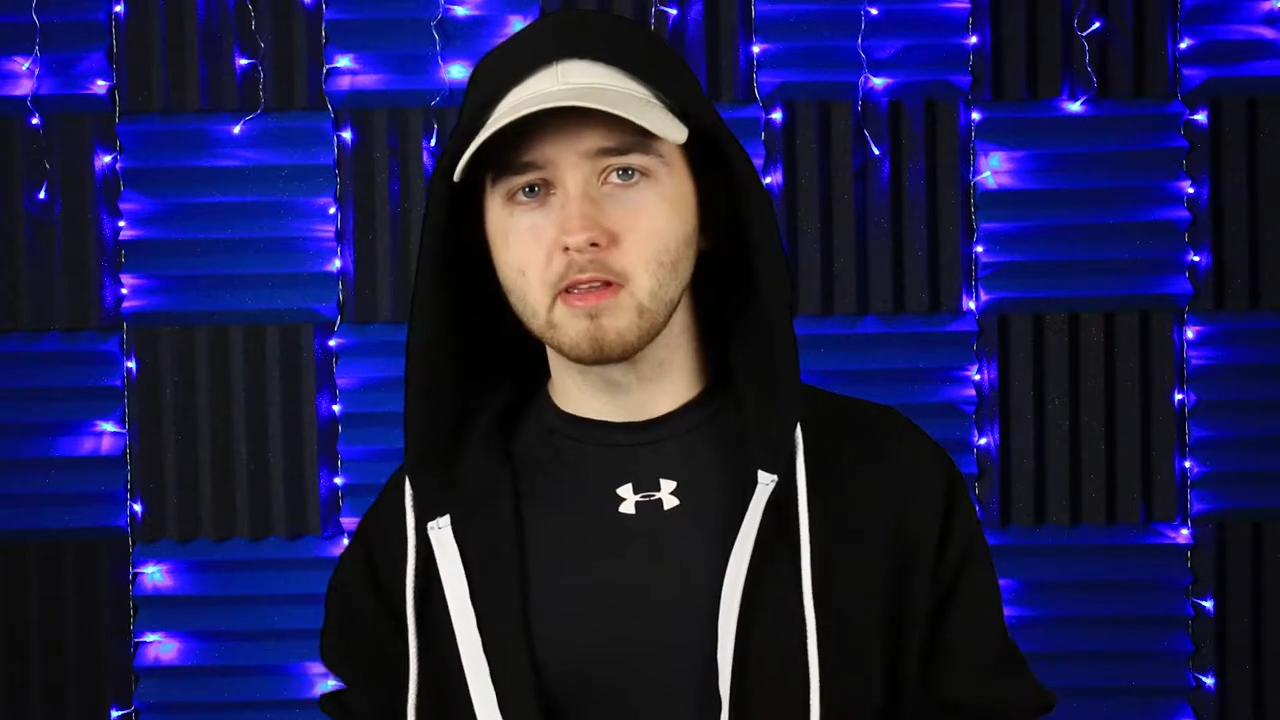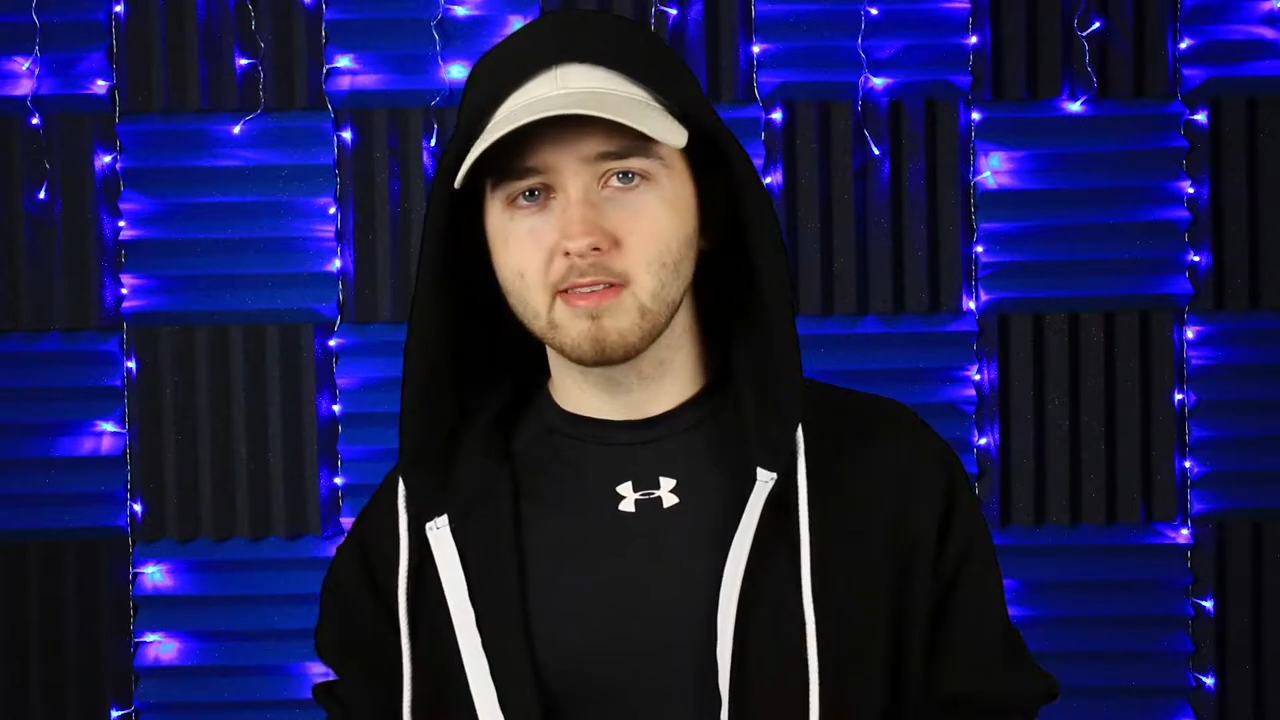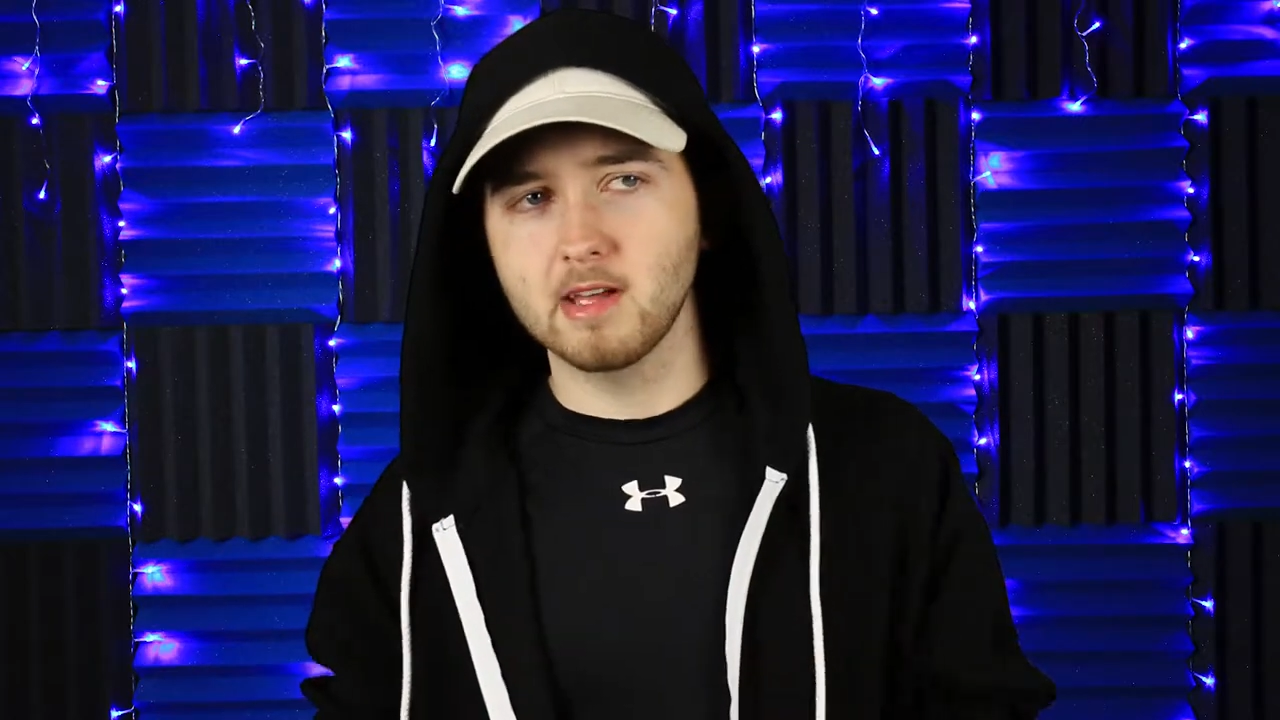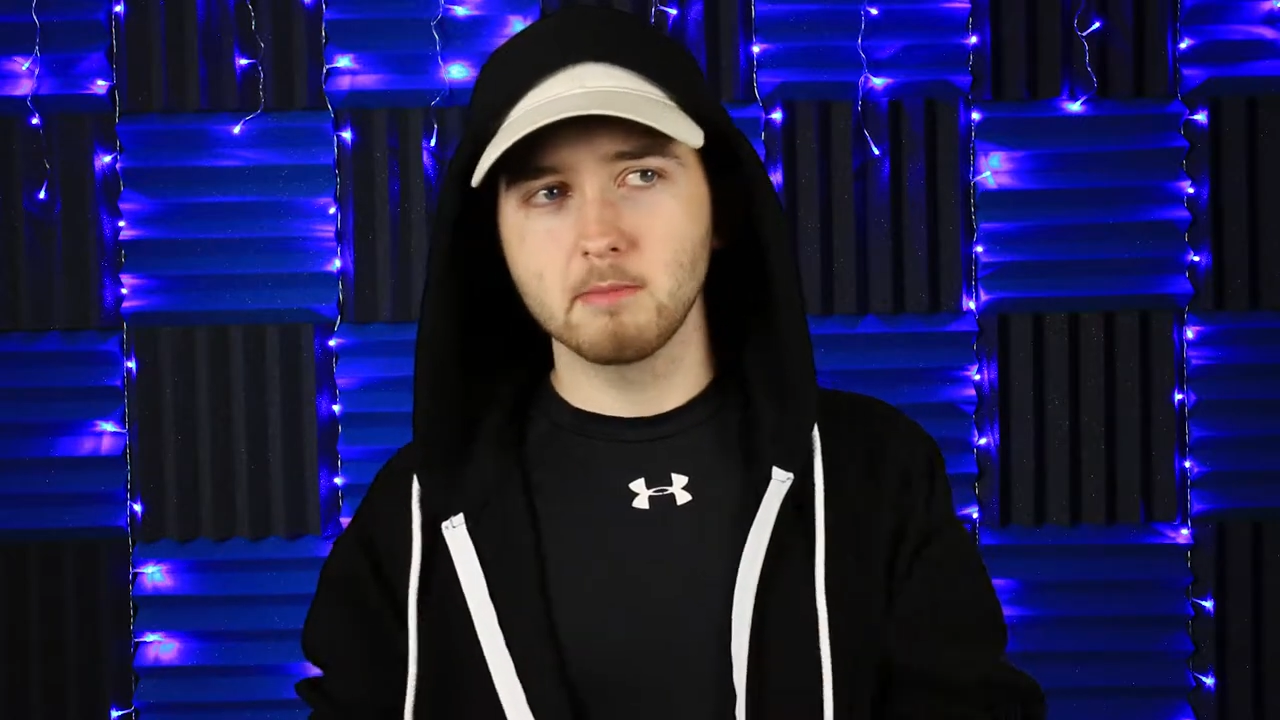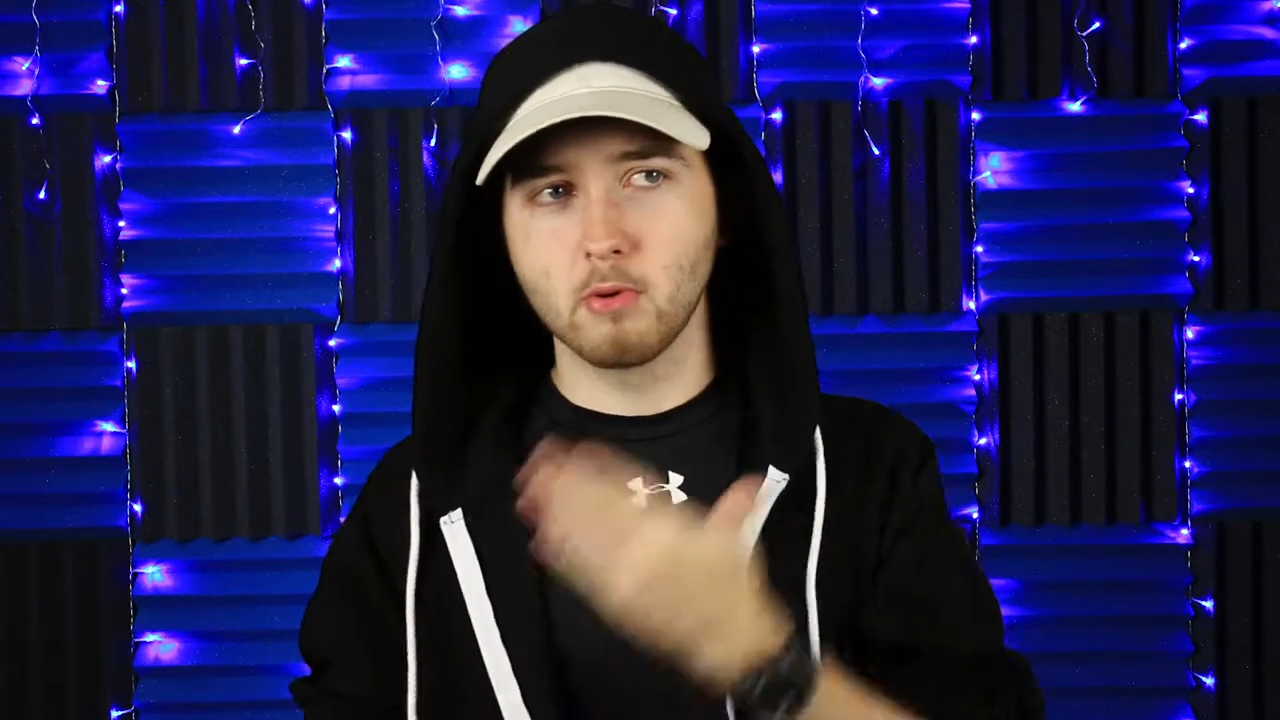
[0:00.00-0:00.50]
Is
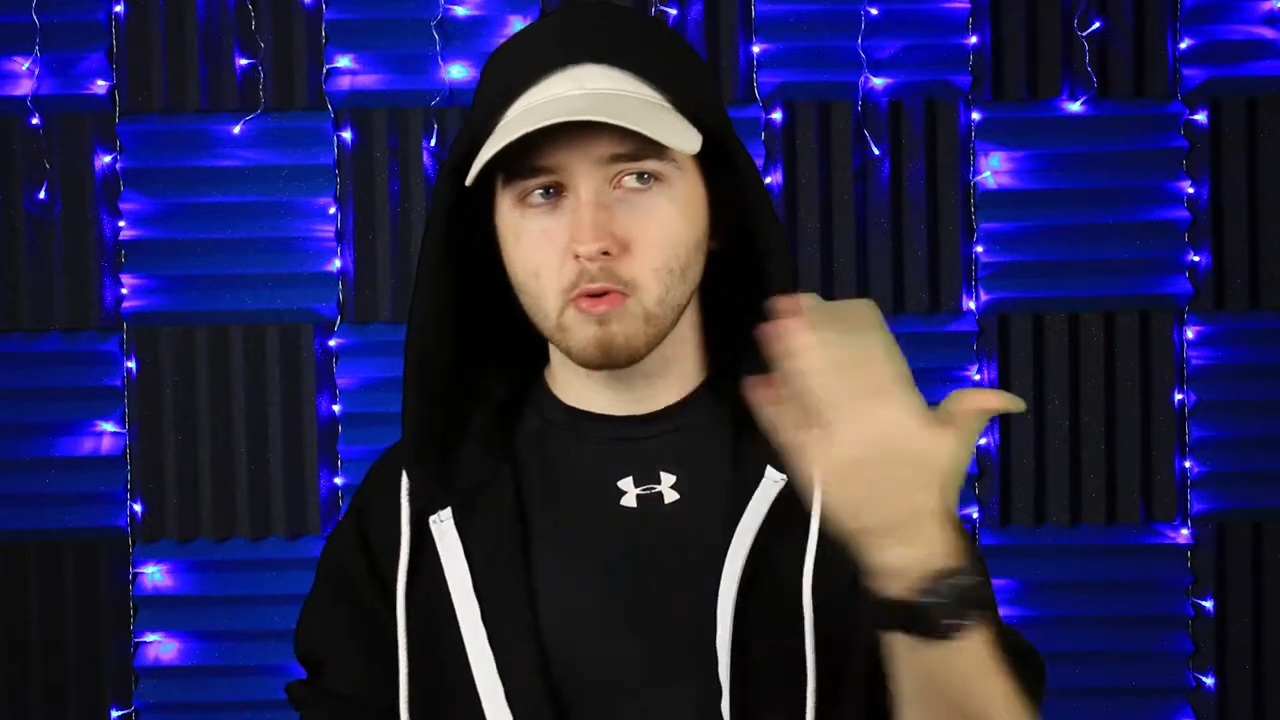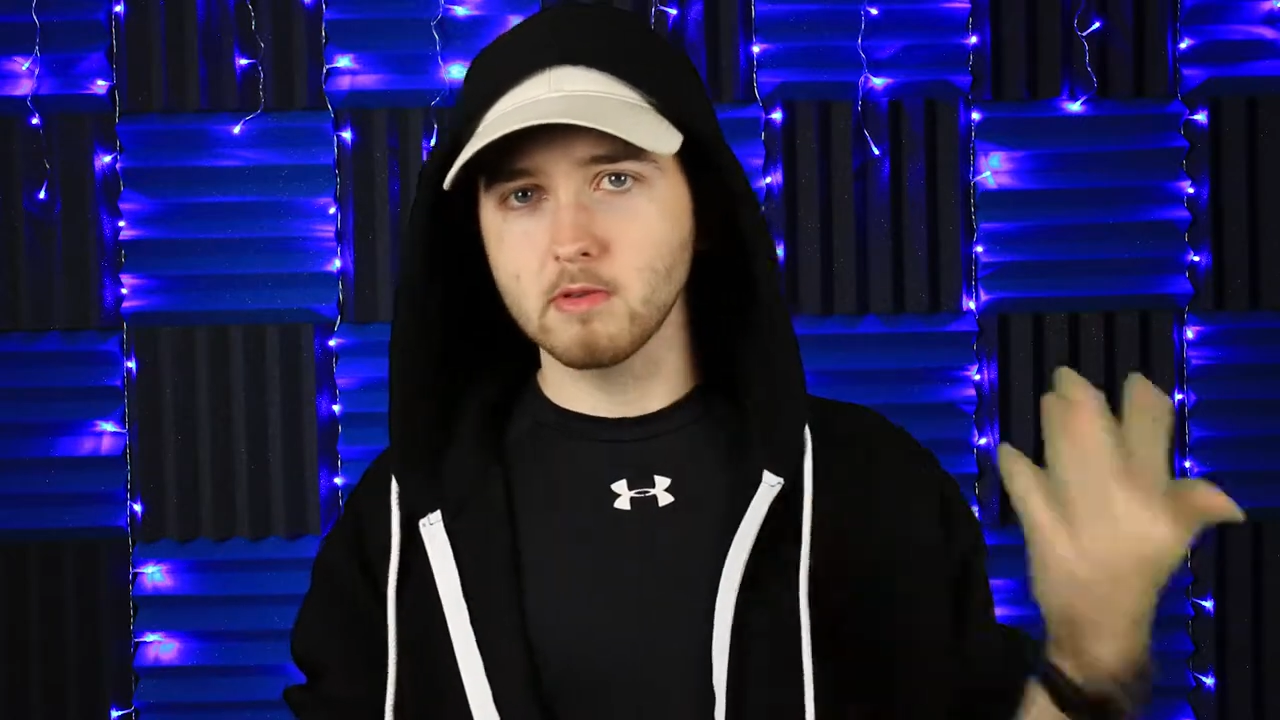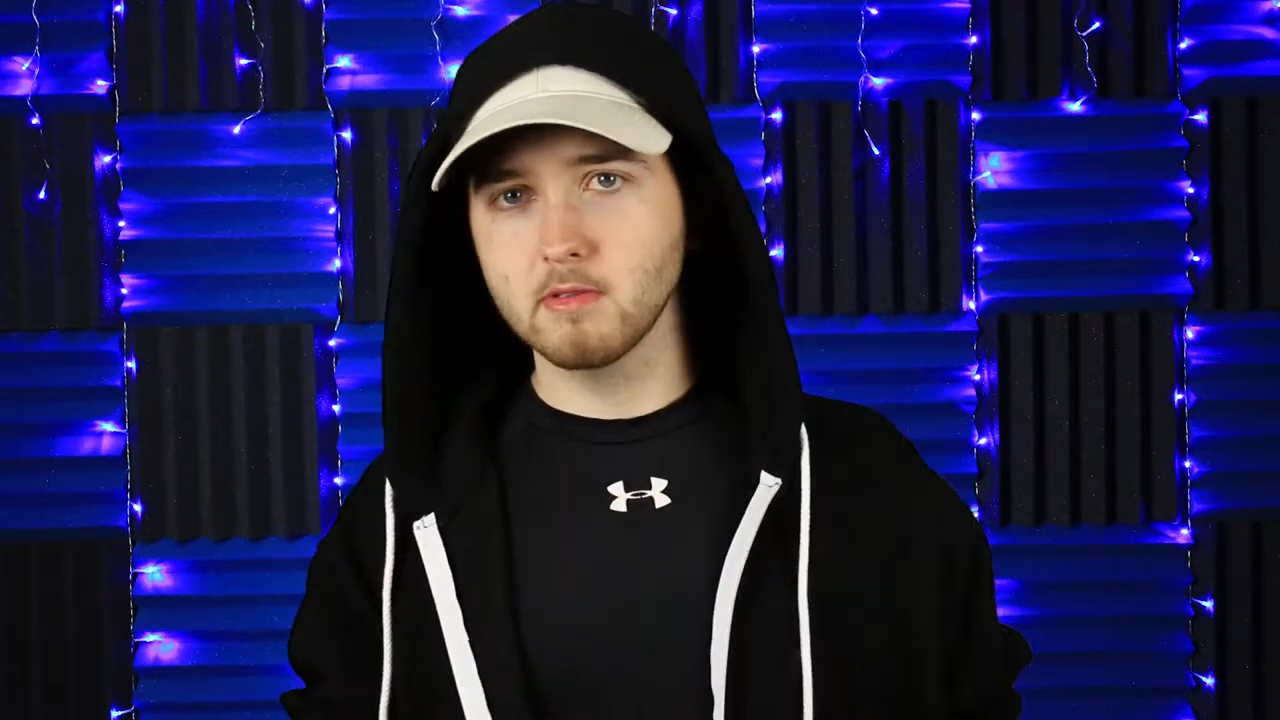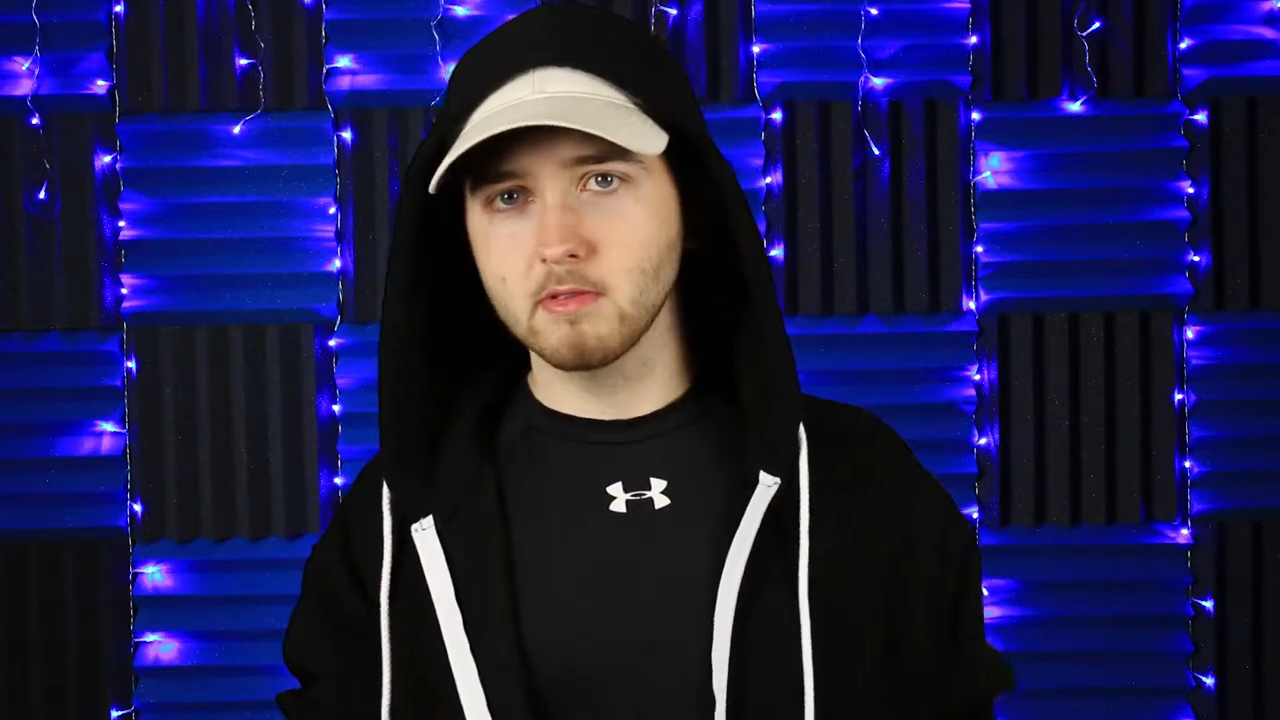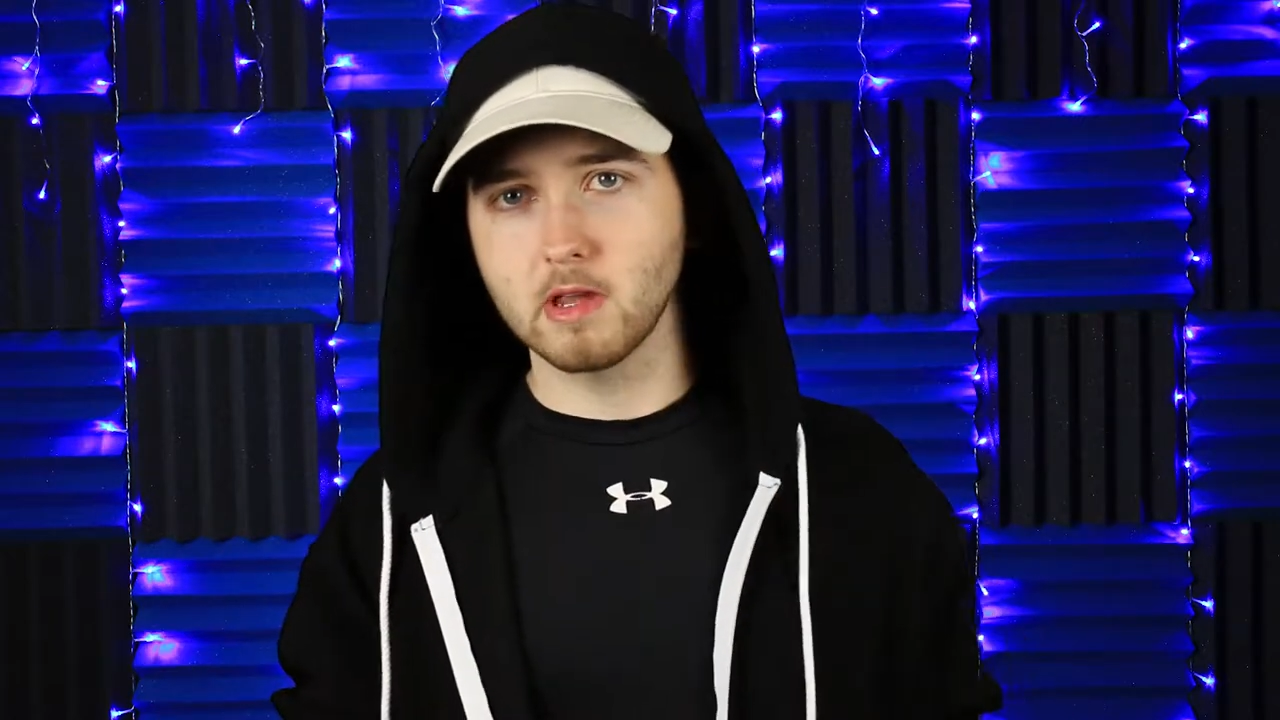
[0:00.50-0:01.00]
that
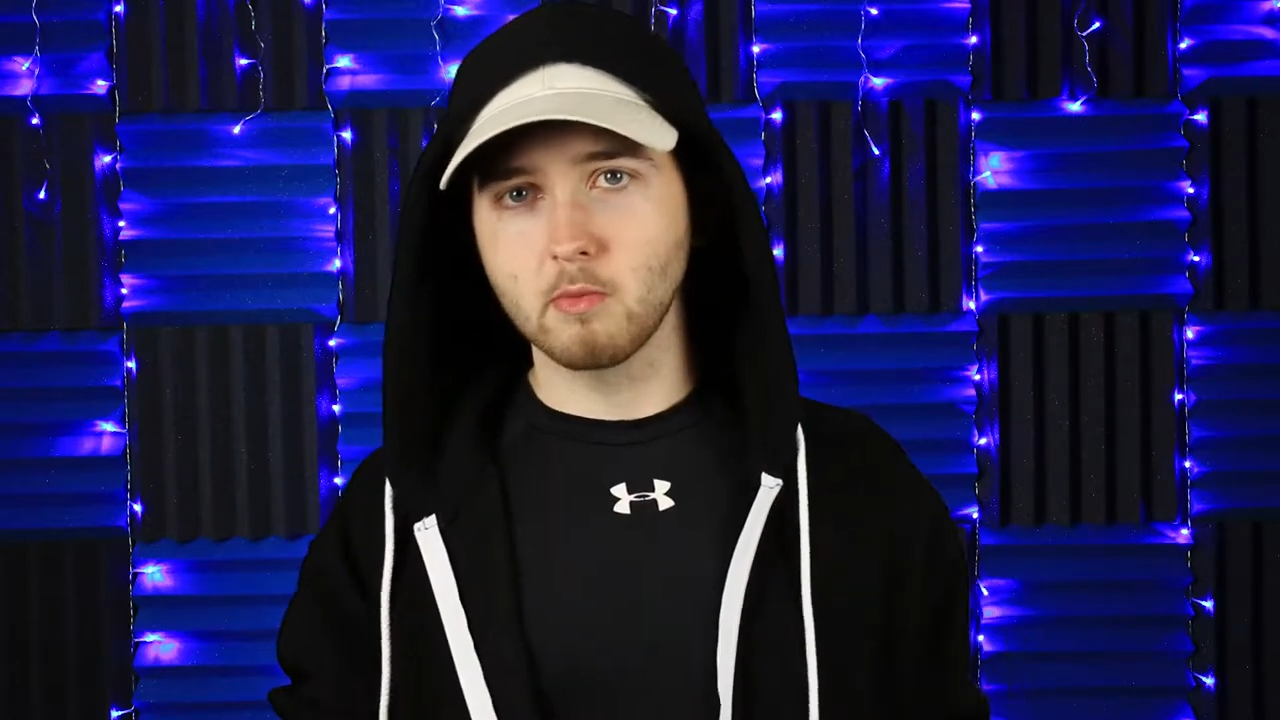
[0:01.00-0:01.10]
important?